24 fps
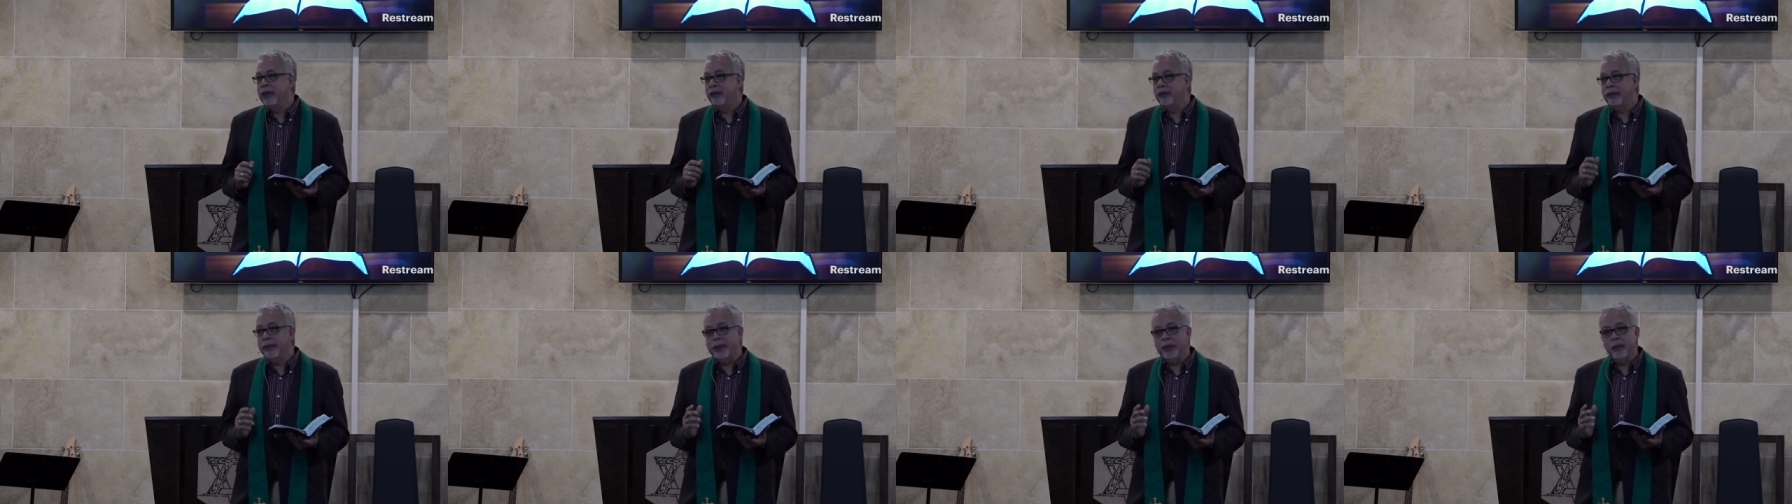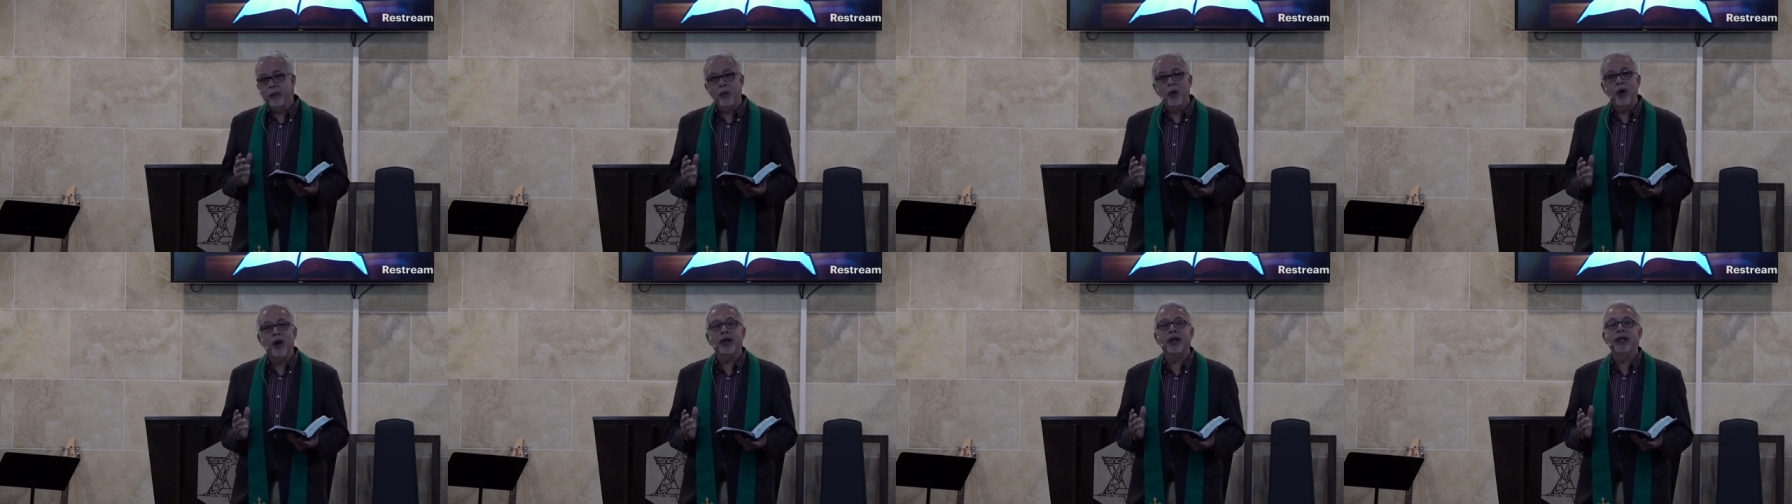To be
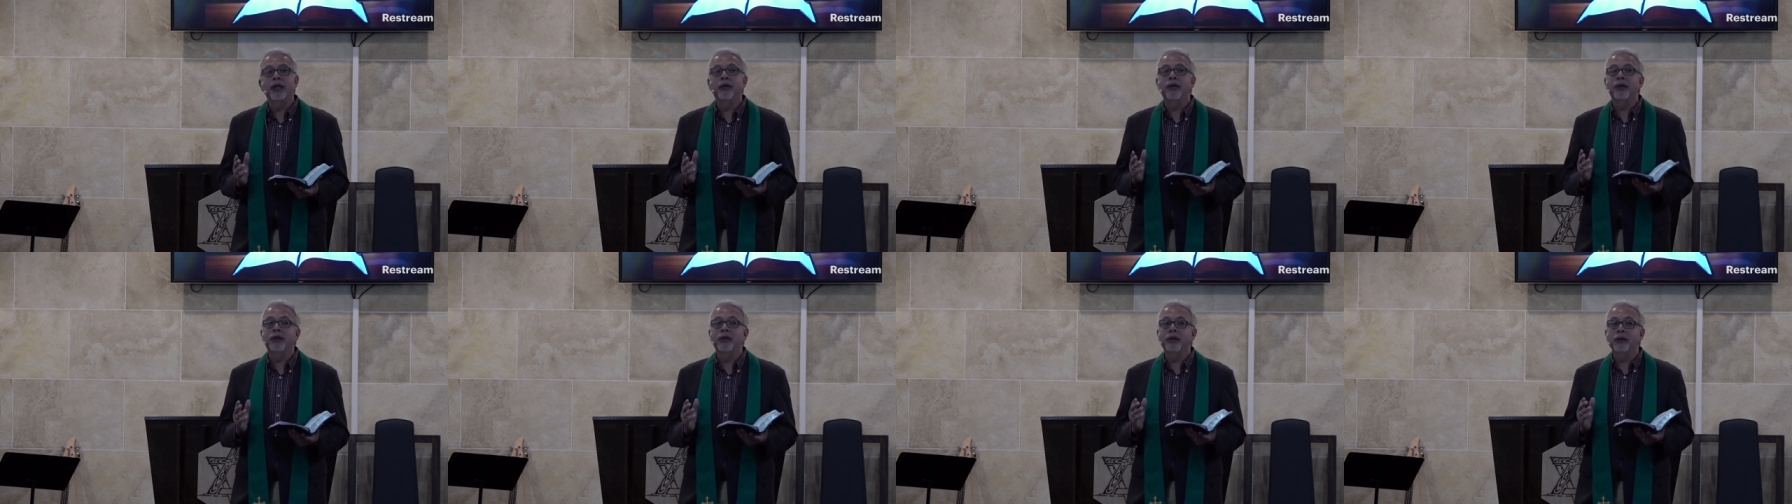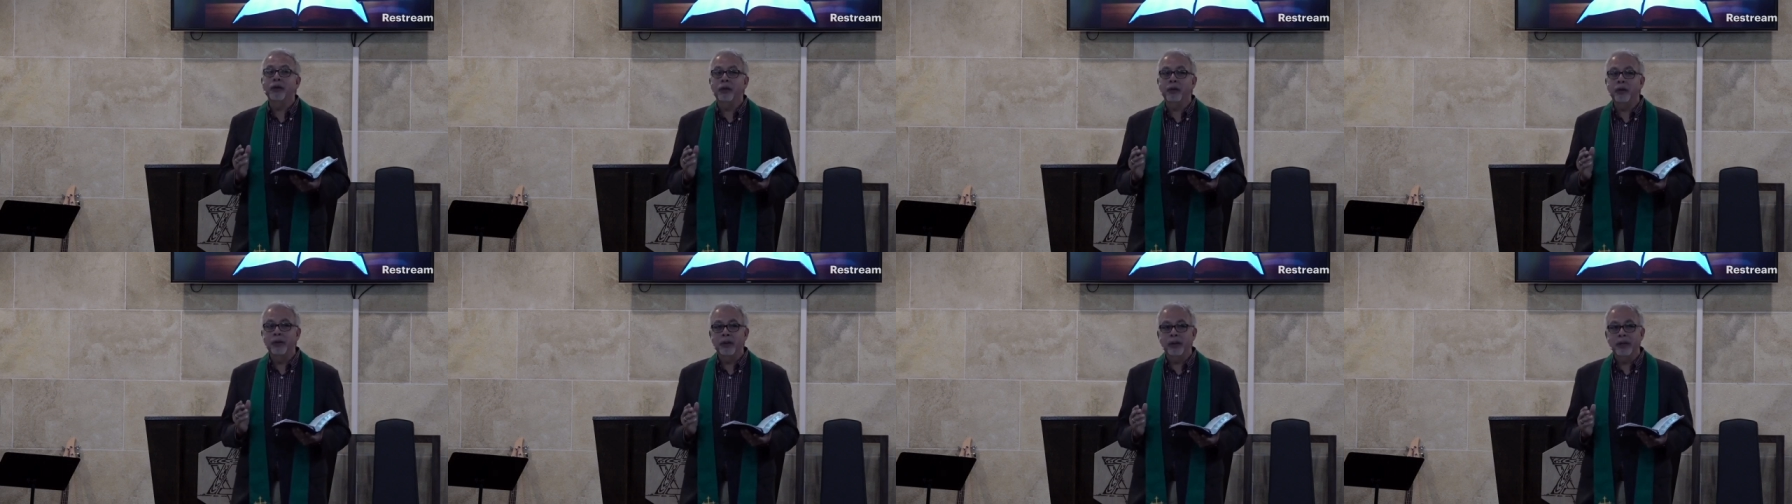walking with the
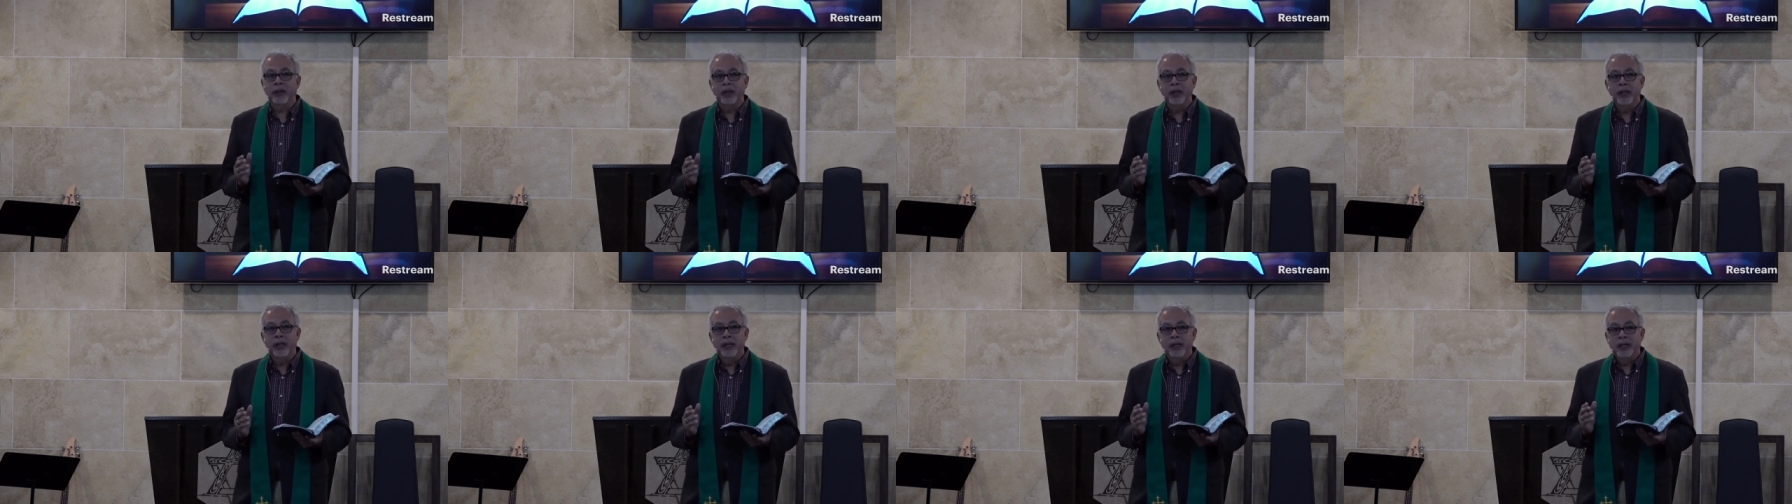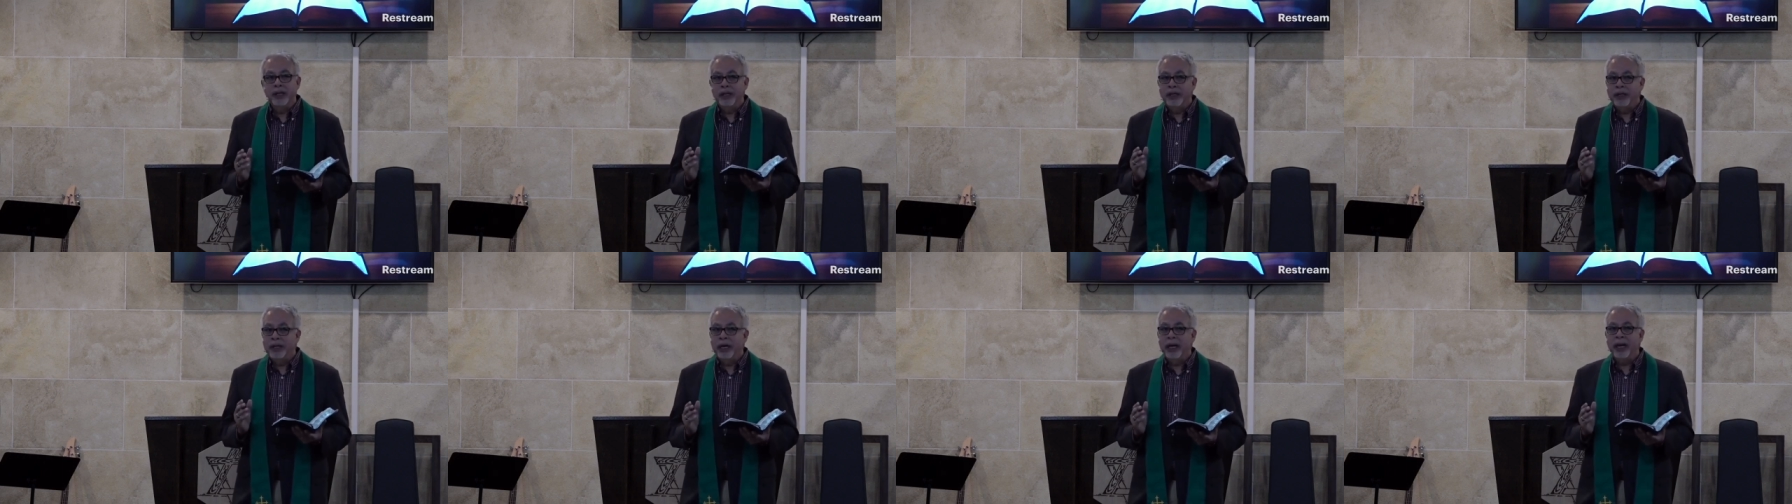Lord.
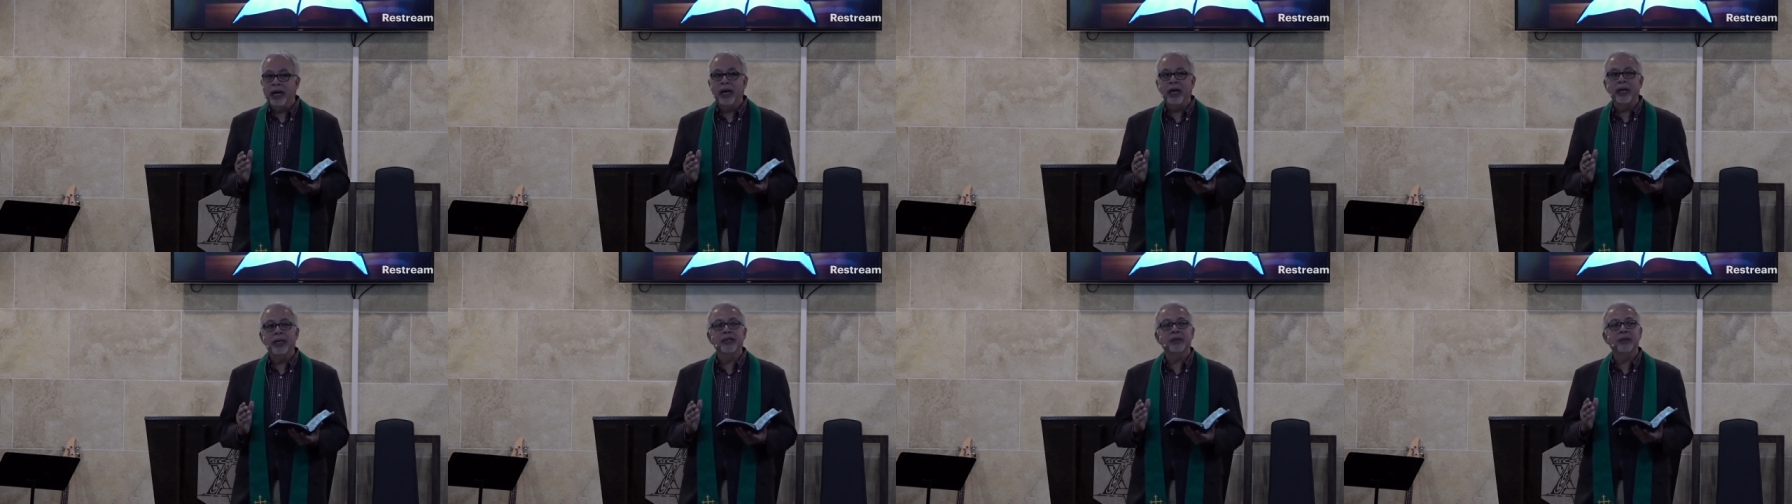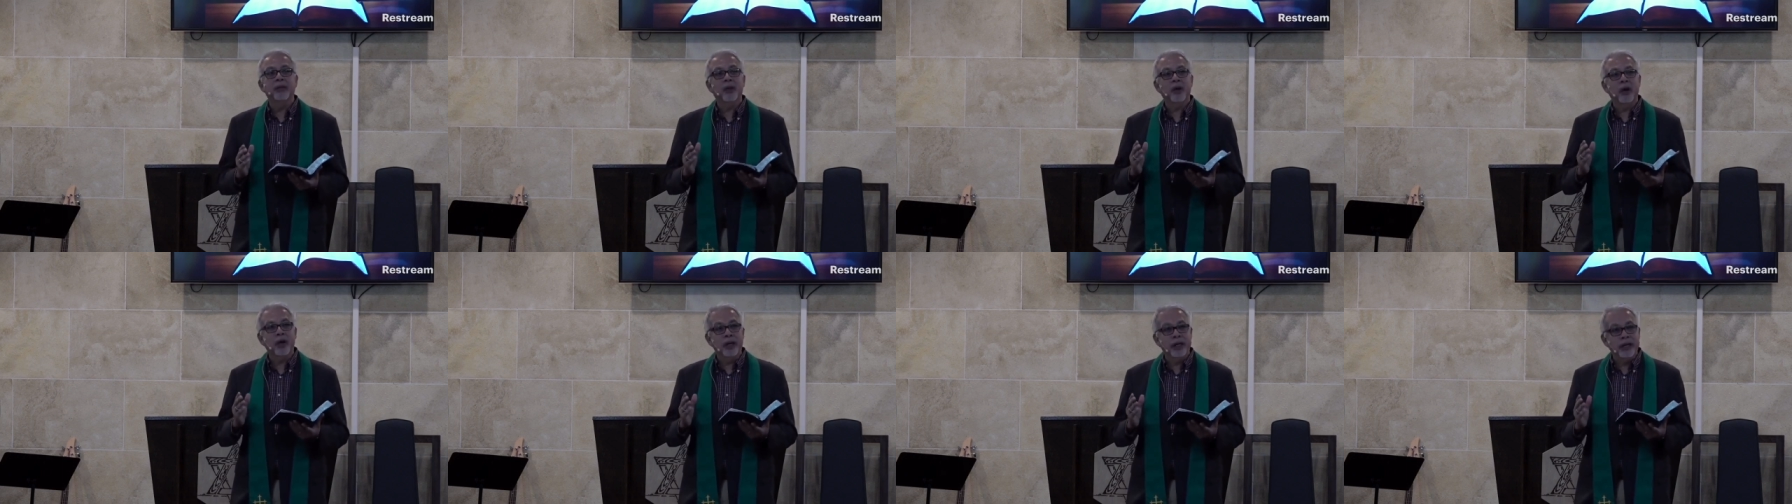God is
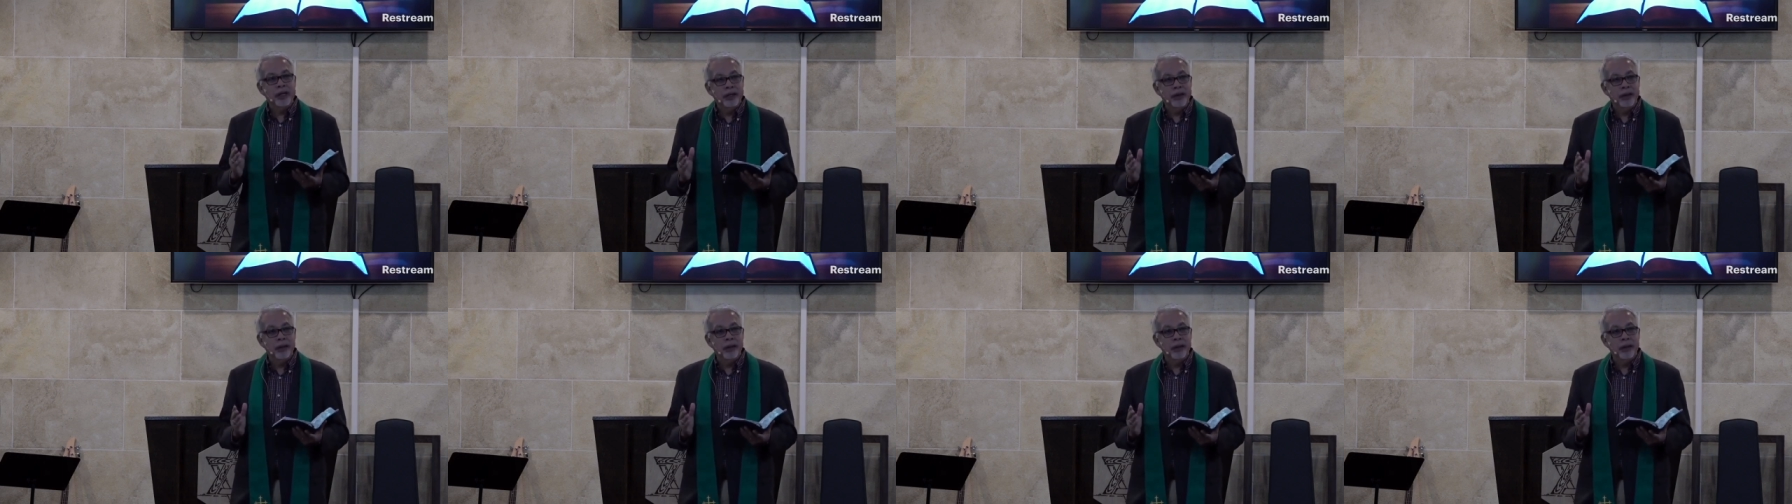walking,